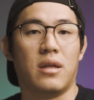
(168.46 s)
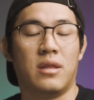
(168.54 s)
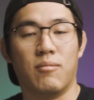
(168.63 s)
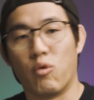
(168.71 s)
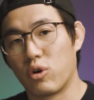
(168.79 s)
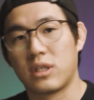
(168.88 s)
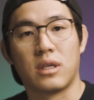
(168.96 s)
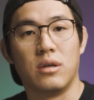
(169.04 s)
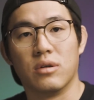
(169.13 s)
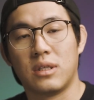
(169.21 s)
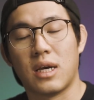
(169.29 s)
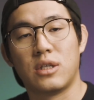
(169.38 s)
The more
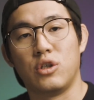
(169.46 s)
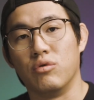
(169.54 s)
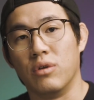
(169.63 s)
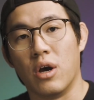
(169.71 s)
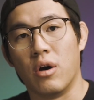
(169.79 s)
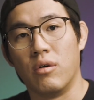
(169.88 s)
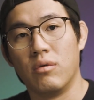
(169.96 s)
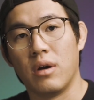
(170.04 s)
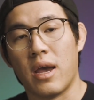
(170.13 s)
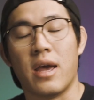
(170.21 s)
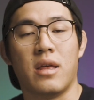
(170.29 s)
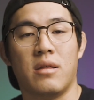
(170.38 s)
skill sets you
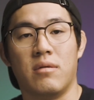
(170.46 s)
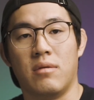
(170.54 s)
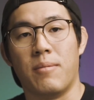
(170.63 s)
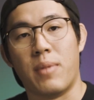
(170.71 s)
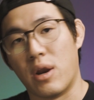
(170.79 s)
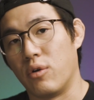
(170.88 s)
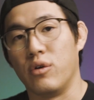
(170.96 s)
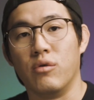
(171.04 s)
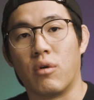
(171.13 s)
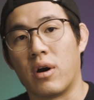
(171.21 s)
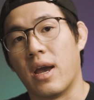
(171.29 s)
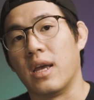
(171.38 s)
know and the better
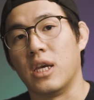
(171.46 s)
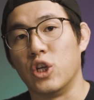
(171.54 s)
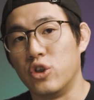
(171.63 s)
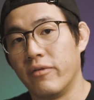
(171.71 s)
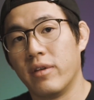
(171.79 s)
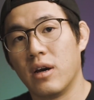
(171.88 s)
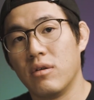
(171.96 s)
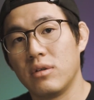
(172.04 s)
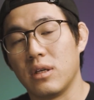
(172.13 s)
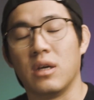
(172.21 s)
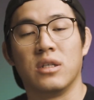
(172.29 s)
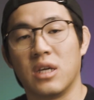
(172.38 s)
you are at each of
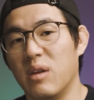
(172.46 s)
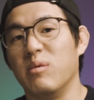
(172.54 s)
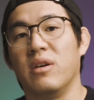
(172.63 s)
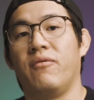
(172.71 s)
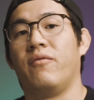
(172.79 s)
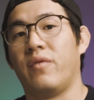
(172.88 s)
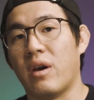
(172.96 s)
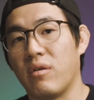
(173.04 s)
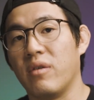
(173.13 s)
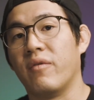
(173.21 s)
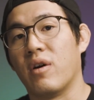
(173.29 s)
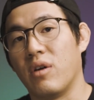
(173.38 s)
those is going to be
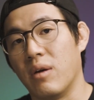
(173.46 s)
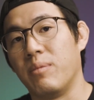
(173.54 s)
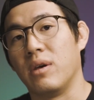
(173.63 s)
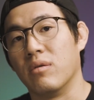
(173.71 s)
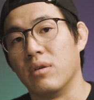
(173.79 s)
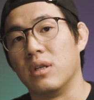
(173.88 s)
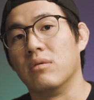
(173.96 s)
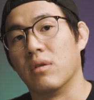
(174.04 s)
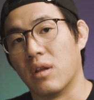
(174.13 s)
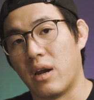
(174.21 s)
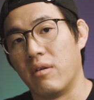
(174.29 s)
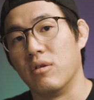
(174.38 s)
very, very appealing to a
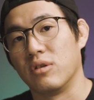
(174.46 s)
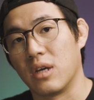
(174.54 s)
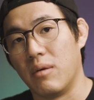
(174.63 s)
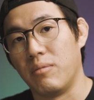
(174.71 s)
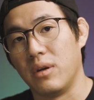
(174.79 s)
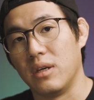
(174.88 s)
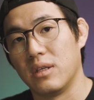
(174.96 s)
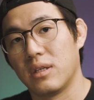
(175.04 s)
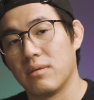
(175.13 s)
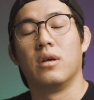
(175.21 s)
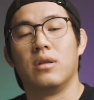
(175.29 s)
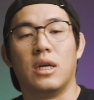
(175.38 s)
lot of those
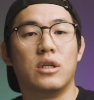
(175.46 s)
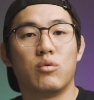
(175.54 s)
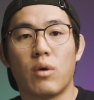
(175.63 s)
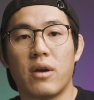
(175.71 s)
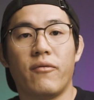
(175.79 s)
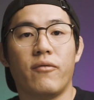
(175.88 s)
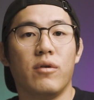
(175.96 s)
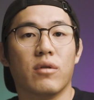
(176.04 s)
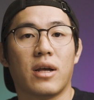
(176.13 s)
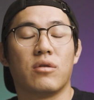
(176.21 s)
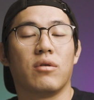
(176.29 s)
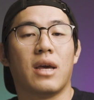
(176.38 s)
companies. They just want to feel
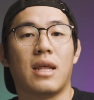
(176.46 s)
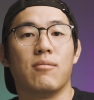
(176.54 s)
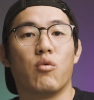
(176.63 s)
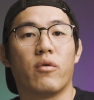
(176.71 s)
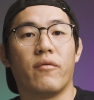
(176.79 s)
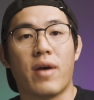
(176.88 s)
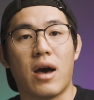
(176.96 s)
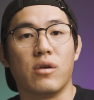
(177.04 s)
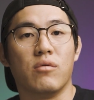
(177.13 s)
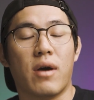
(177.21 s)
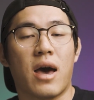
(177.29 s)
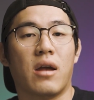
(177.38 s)
like they're getting more
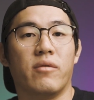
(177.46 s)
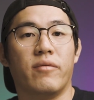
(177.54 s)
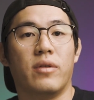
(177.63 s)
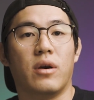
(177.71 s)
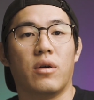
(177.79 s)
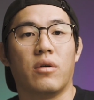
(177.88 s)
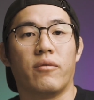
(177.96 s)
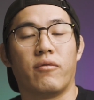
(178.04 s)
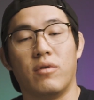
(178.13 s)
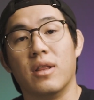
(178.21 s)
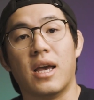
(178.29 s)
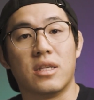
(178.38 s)
value out of their
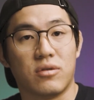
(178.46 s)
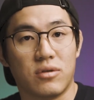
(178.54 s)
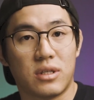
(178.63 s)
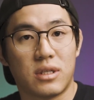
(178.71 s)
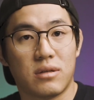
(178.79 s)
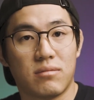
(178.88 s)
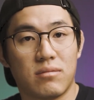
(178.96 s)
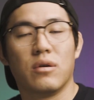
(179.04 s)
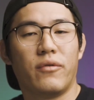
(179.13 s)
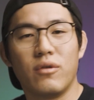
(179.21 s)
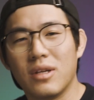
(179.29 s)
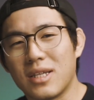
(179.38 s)
freelancers. So
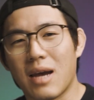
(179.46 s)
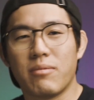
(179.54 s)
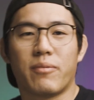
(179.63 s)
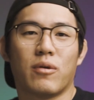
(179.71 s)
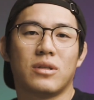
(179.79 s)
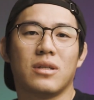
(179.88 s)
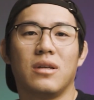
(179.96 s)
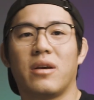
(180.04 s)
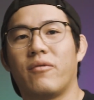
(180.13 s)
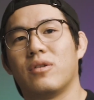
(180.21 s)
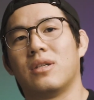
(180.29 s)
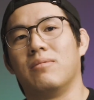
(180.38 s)
if you're the type of person
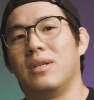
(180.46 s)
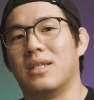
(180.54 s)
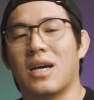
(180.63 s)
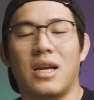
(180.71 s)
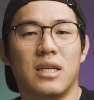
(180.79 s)
looking for some design